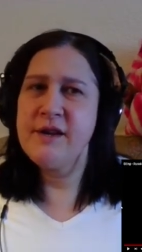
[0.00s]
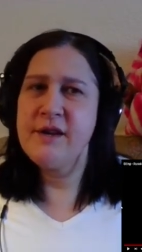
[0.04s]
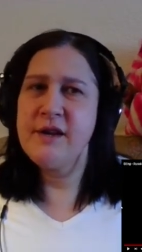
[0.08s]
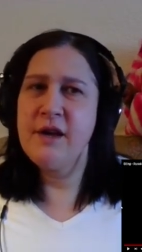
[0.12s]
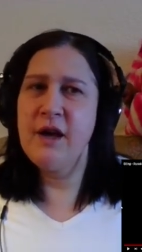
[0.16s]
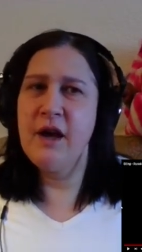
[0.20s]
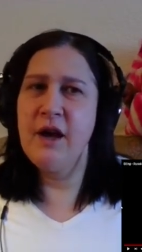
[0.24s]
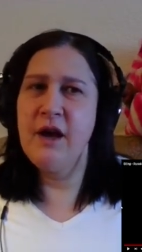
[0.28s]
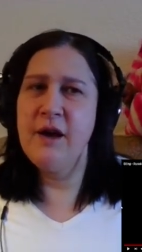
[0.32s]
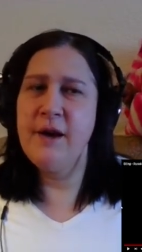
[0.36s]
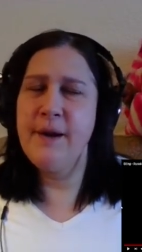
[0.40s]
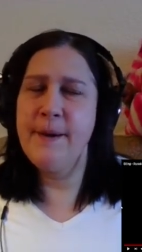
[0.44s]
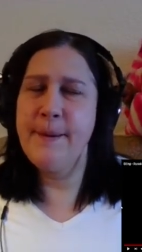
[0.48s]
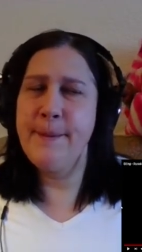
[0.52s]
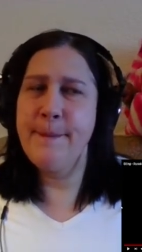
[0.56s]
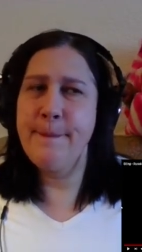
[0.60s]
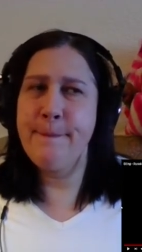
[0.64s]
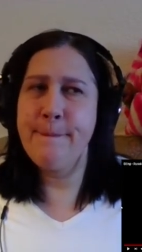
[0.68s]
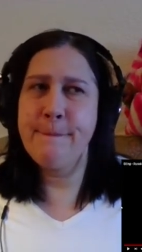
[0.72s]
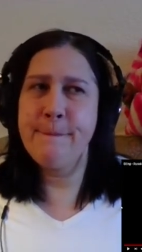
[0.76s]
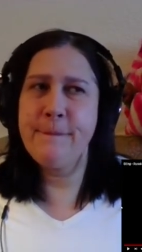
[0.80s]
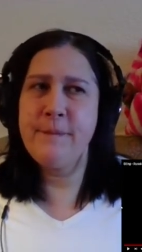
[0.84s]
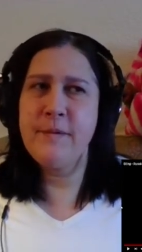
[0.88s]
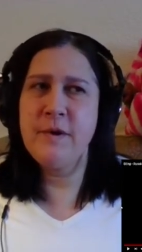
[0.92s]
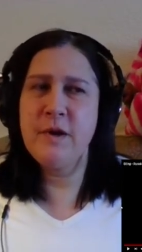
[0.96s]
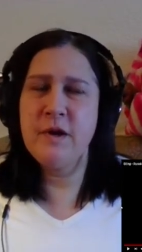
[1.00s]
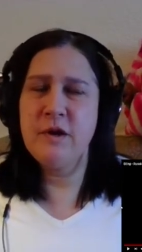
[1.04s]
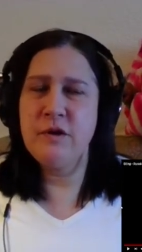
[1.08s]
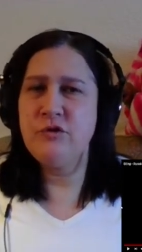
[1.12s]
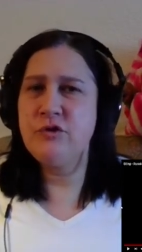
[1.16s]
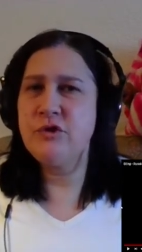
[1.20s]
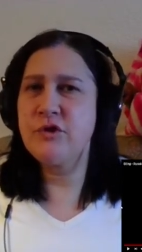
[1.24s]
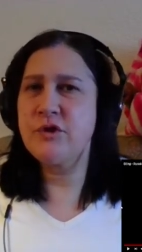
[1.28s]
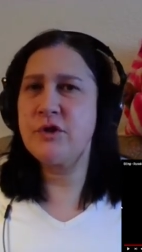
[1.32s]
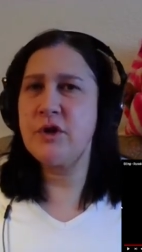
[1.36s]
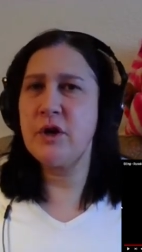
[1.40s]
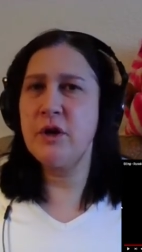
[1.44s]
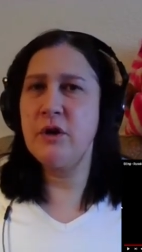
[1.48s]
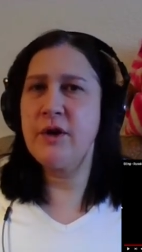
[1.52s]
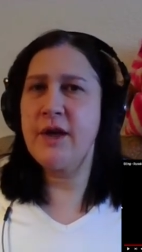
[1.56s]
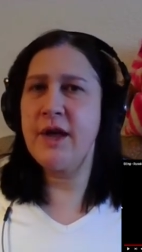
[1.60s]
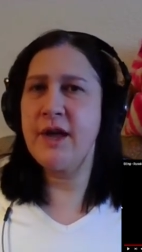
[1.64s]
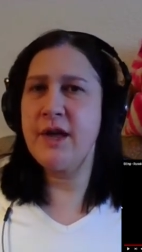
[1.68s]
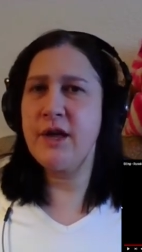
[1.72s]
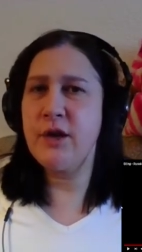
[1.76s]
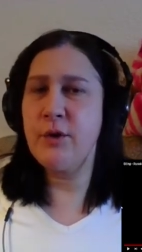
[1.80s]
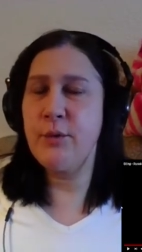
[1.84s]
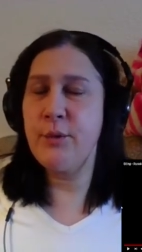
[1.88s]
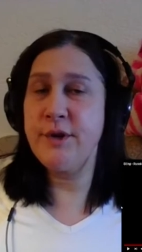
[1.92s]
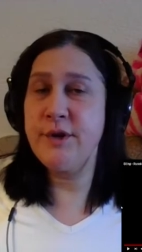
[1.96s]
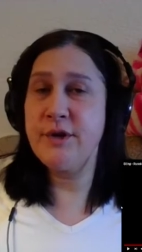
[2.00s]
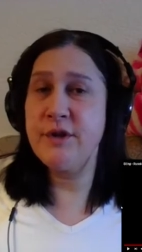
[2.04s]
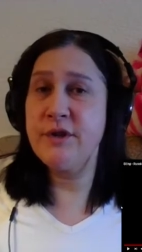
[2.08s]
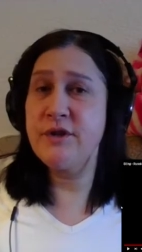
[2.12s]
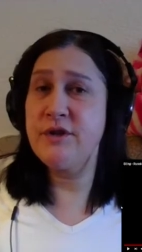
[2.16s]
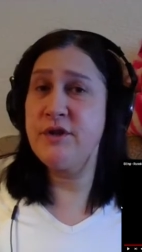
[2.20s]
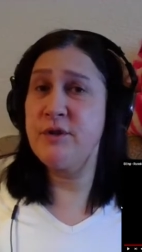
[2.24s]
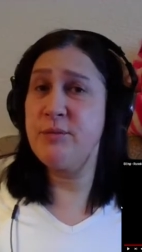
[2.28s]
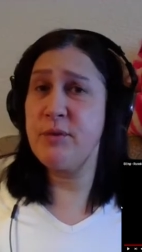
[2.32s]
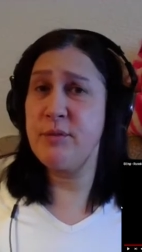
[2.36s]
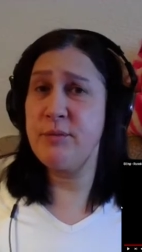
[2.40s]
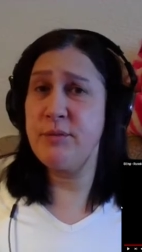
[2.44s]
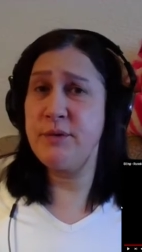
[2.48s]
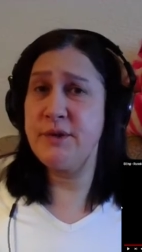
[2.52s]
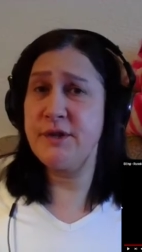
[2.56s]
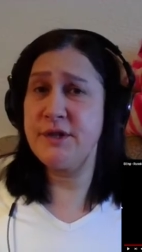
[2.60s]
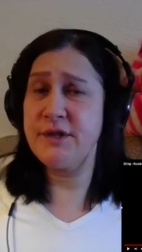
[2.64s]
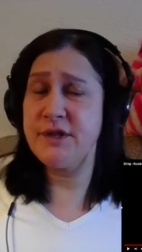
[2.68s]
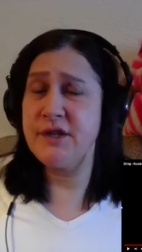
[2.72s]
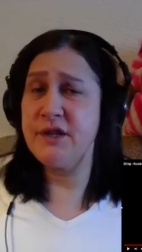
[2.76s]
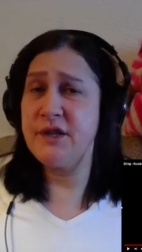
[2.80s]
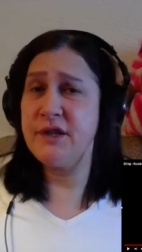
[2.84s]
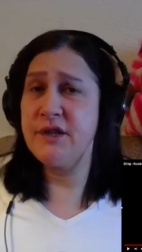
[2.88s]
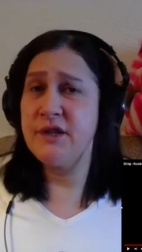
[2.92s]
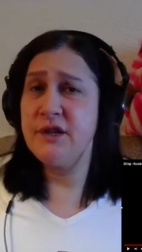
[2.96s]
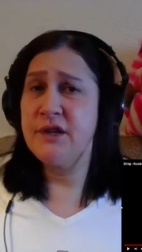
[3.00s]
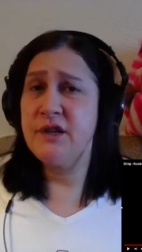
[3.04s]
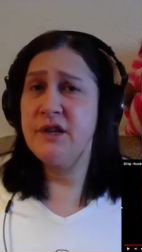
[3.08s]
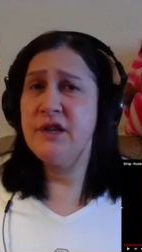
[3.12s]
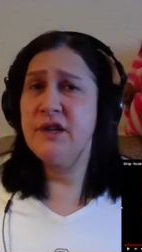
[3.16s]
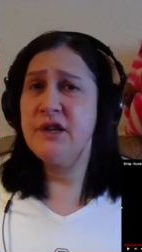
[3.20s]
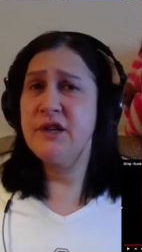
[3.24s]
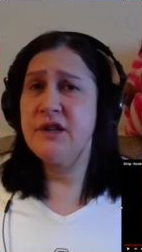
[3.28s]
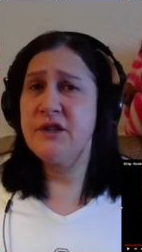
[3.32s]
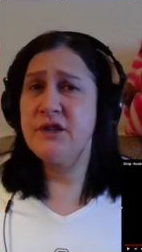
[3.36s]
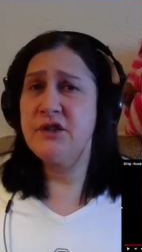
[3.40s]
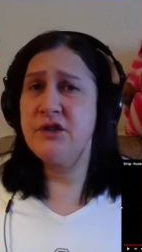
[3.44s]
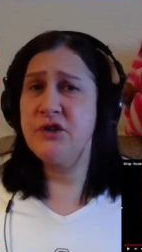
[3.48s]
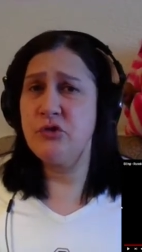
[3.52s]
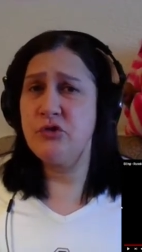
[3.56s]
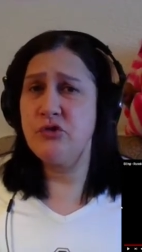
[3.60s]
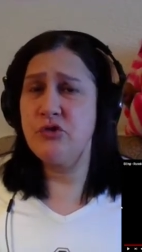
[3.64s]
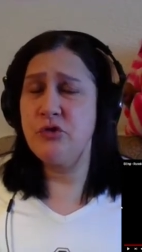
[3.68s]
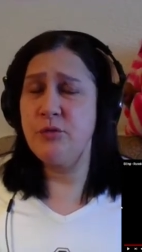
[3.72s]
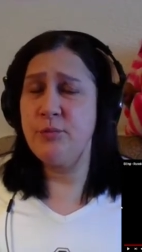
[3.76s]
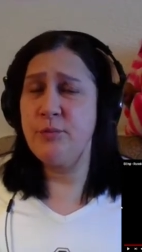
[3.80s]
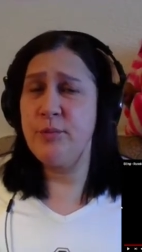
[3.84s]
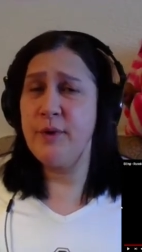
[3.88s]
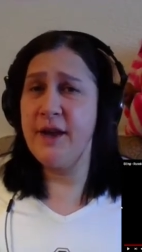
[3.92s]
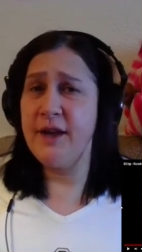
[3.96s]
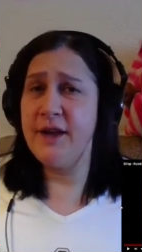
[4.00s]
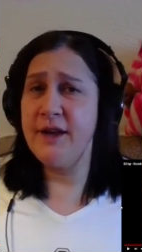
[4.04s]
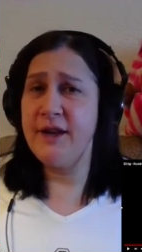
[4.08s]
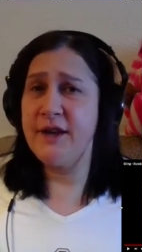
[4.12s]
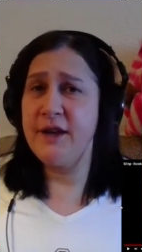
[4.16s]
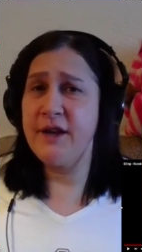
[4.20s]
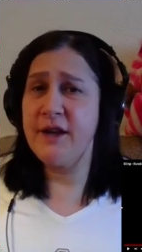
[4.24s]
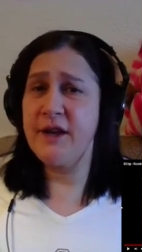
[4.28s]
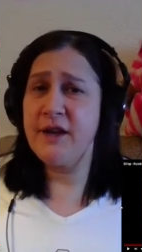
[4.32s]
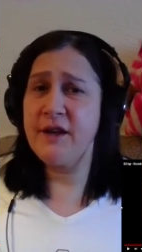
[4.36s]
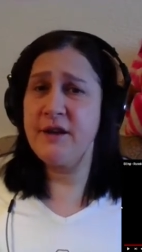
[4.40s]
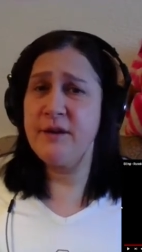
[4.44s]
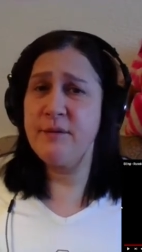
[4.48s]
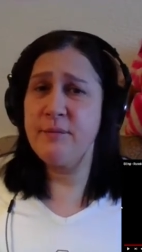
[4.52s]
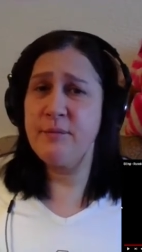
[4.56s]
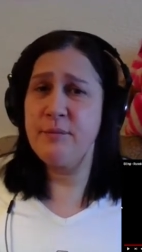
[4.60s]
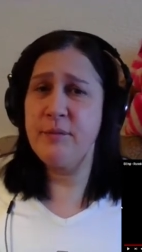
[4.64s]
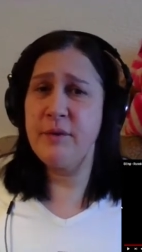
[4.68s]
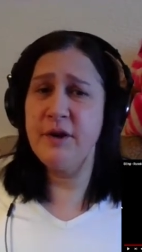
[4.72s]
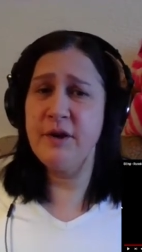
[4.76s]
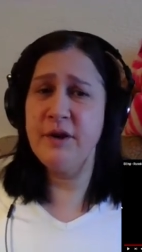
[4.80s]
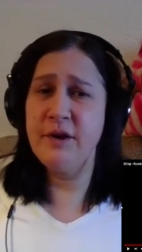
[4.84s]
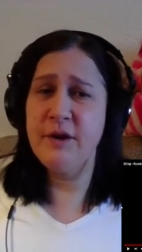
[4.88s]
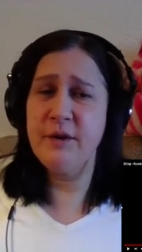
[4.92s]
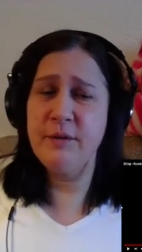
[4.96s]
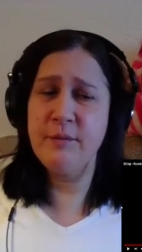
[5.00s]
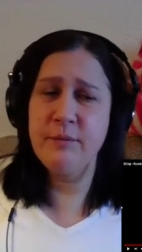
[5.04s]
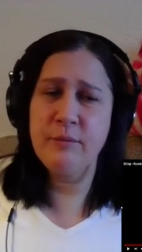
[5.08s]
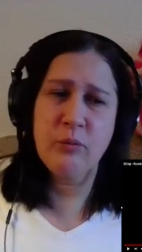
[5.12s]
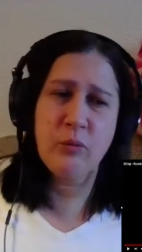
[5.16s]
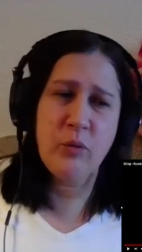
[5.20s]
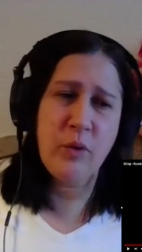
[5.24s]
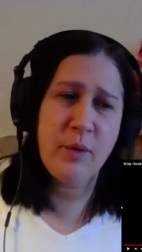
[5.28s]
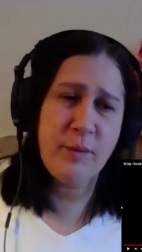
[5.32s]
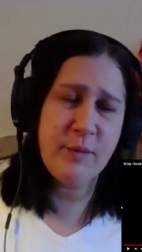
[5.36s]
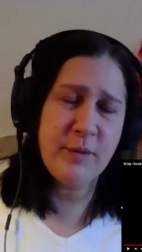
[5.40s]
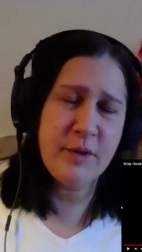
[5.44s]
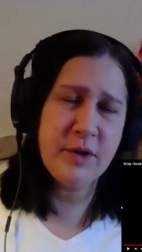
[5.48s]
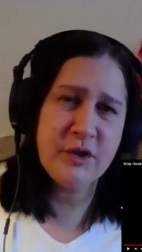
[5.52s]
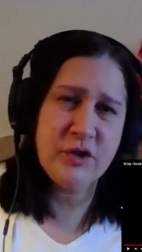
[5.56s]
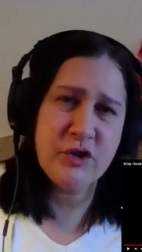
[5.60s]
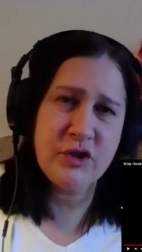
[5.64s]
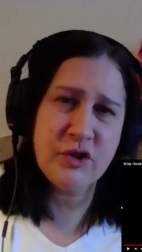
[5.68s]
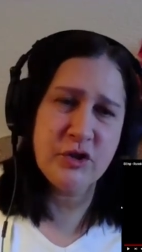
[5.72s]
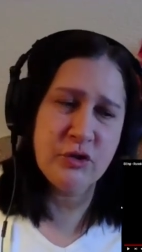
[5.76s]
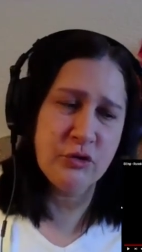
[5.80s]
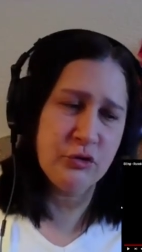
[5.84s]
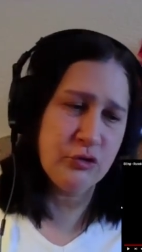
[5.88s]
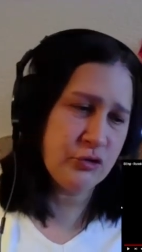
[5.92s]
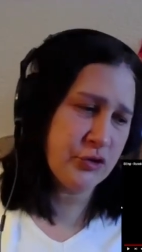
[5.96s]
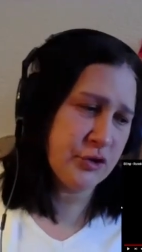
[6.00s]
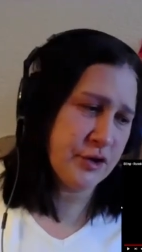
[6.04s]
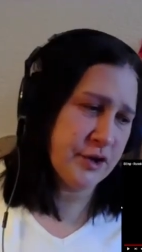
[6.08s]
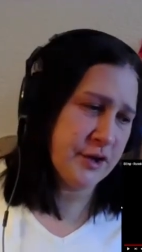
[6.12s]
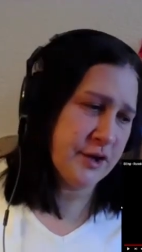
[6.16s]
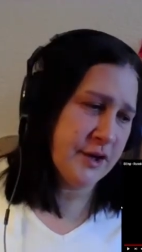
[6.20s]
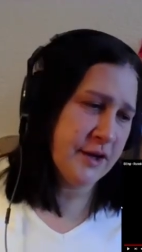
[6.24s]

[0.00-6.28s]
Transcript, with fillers: um, you know, you just got to look out your window and you probably see children playing, um, women, children,